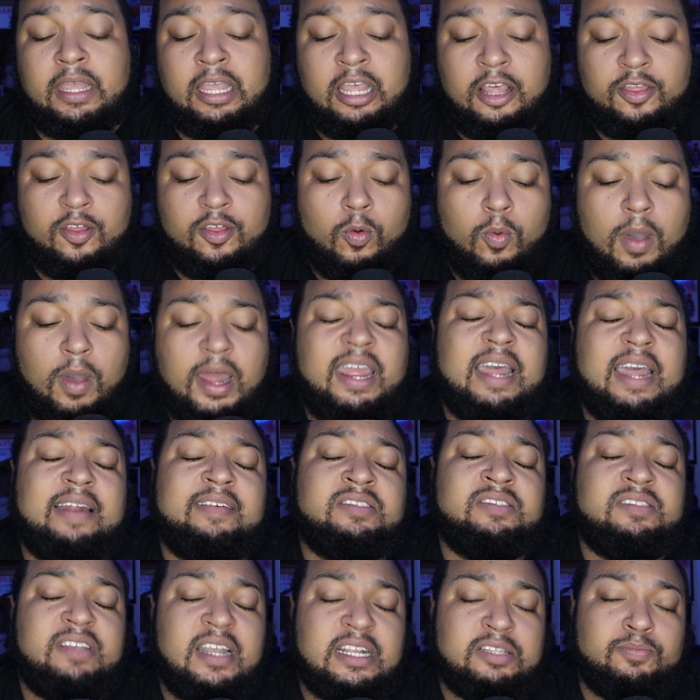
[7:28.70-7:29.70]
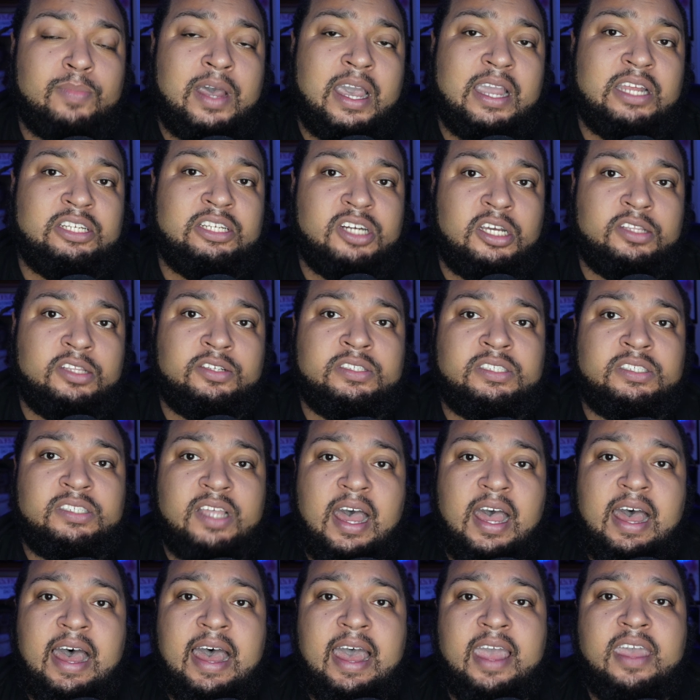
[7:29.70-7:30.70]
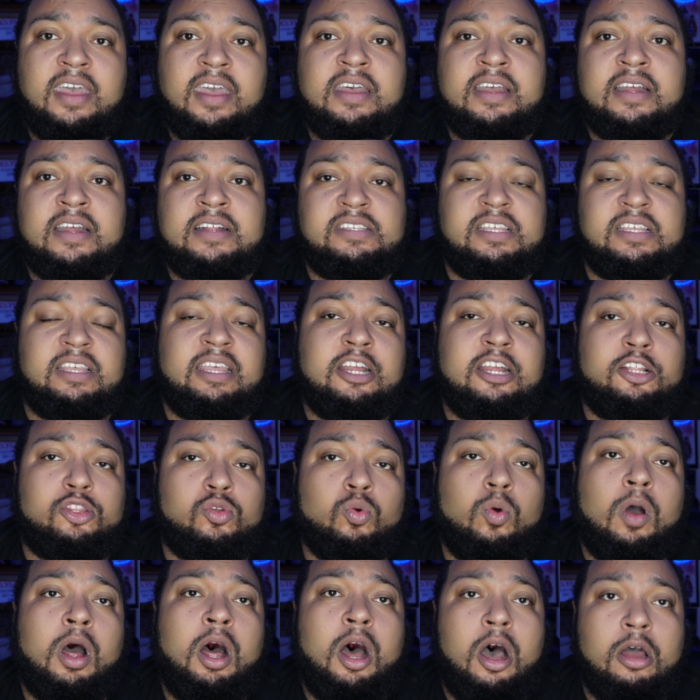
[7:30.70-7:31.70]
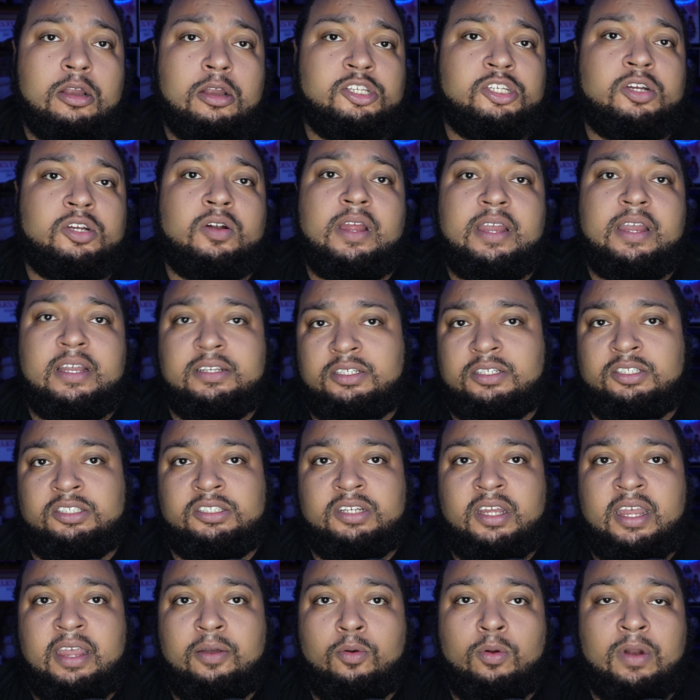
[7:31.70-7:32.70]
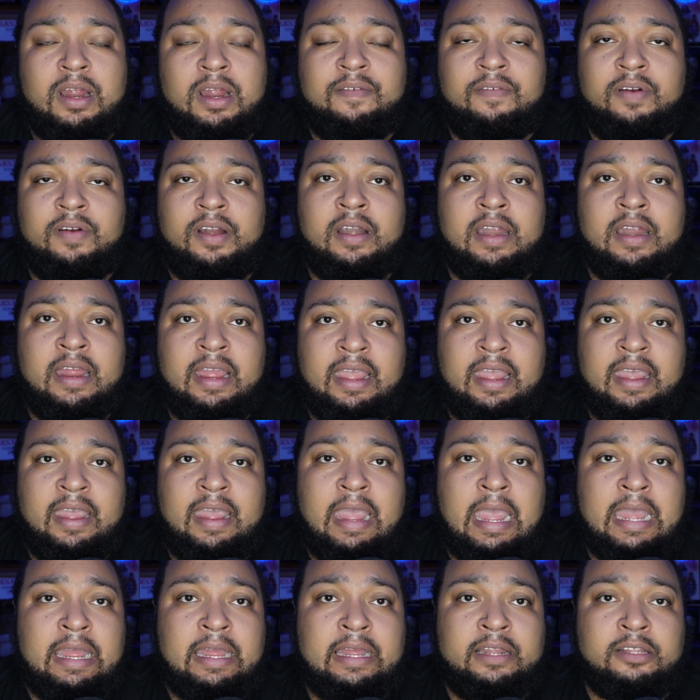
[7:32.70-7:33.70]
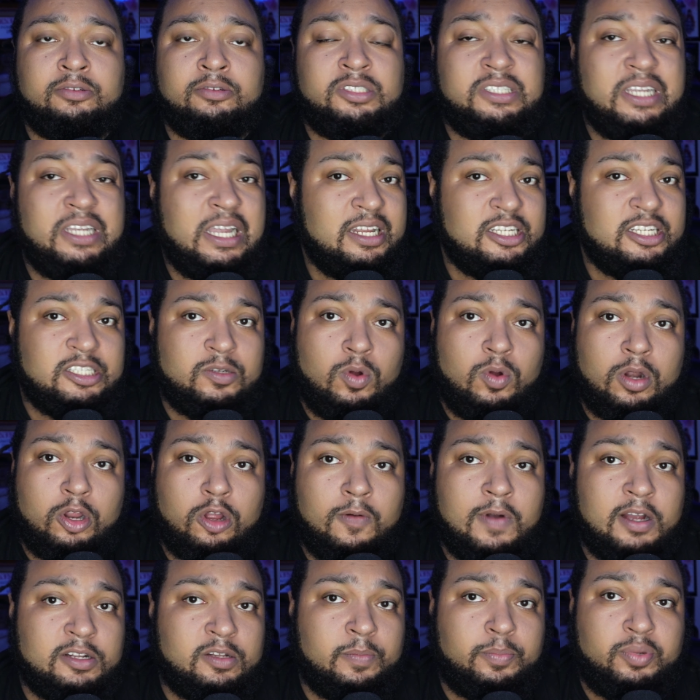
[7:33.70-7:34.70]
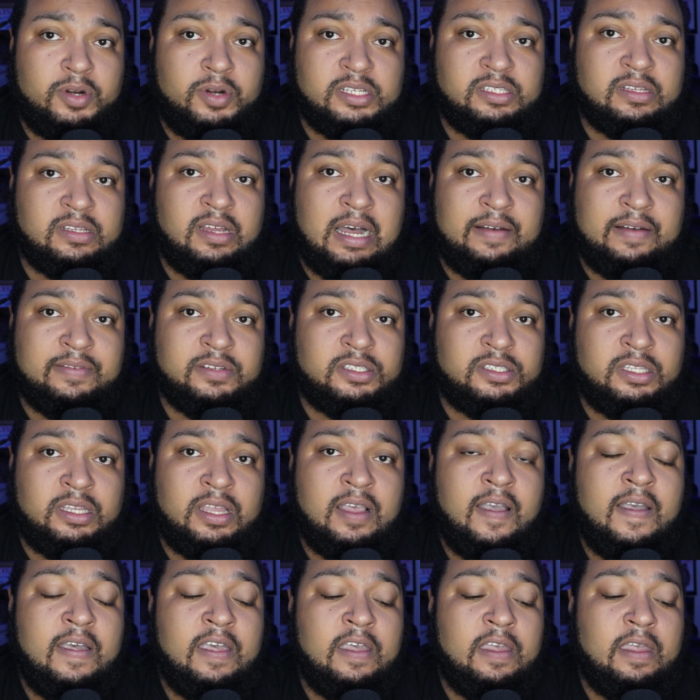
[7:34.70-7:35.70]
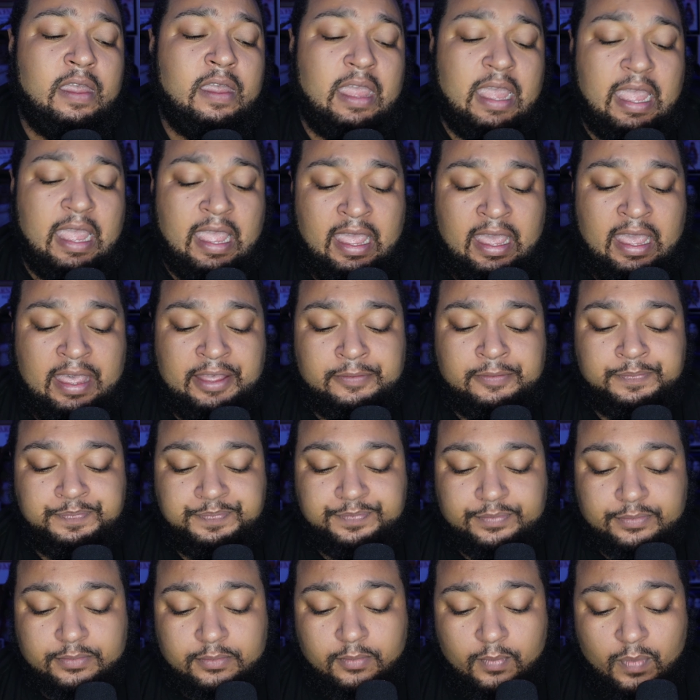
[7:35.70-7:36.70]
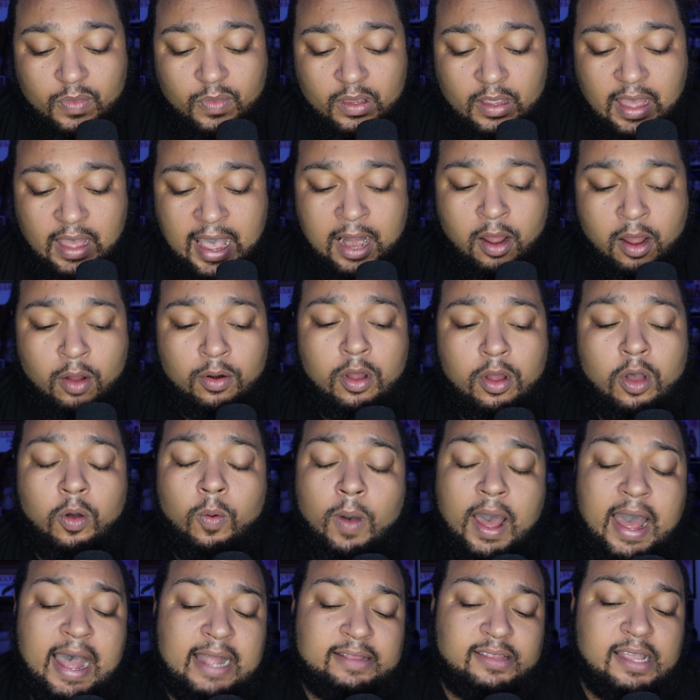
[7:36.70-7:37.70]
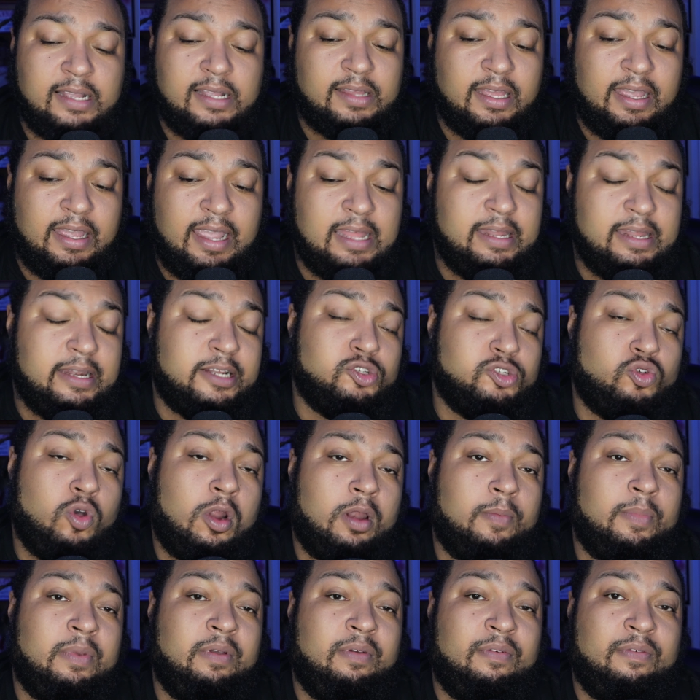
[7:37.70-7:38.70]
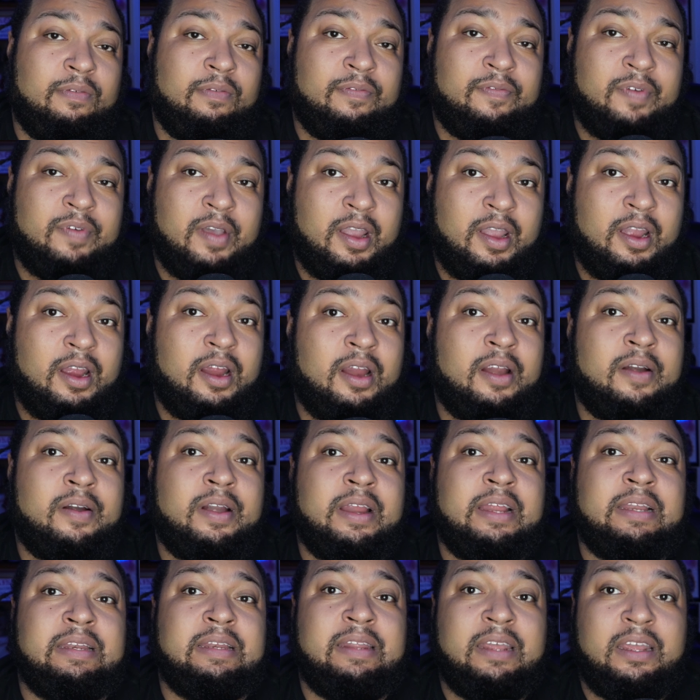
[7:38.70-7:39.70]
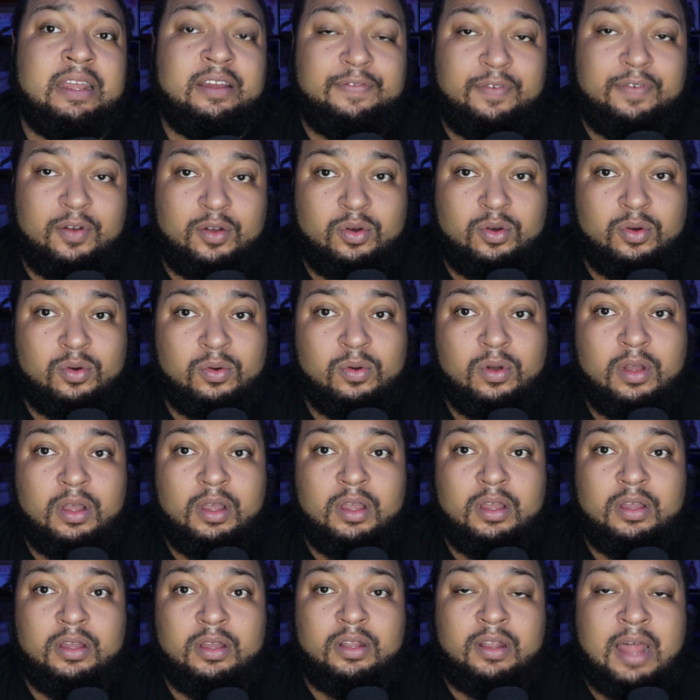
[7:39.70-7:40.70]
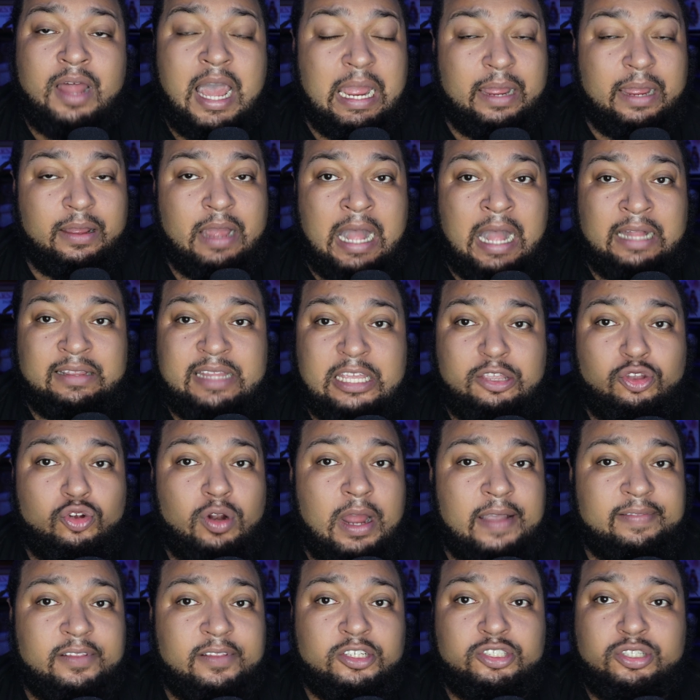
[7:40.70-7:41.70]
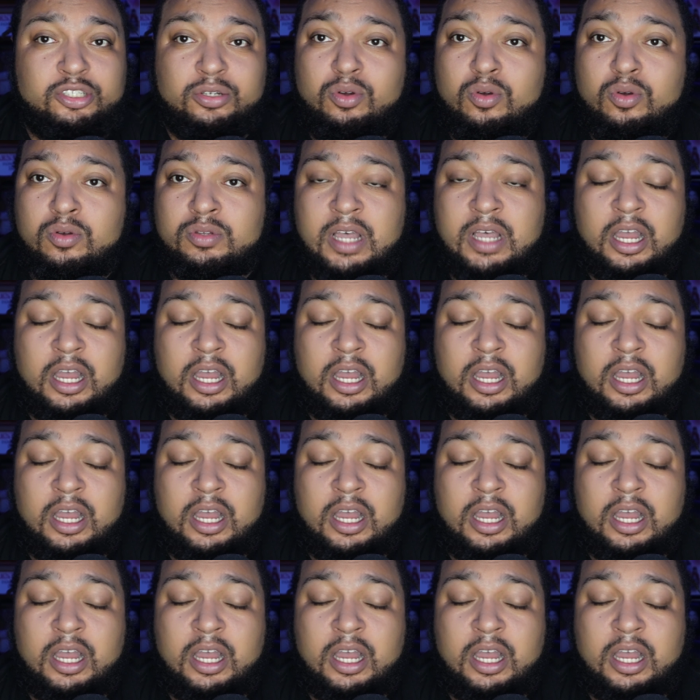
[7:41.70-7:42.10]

Either way, they got to stick by each other's side to get through all this crazy shit, whatever they're in. And Lucia doesn't want to go back to prison, obviously. And I don't know why. I think the ending is going to be very difficult. Like, I think you're going to have to choose.